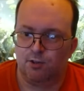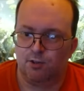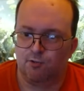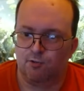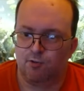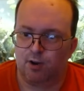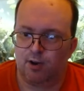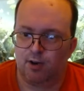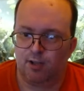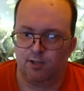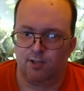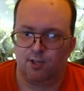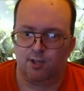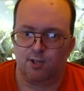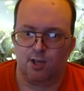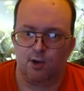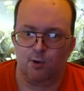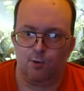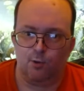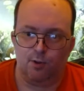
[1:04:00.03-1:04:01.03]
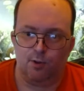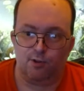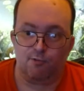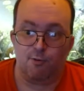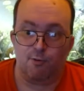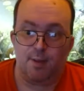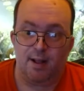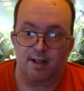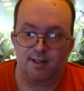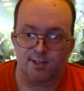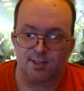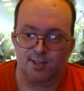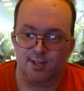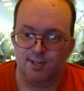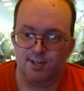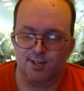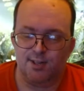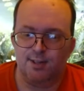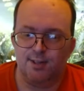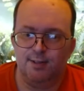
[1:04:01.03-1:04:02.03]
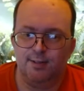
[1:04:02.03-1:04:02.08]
struggling to sell all the crebensis.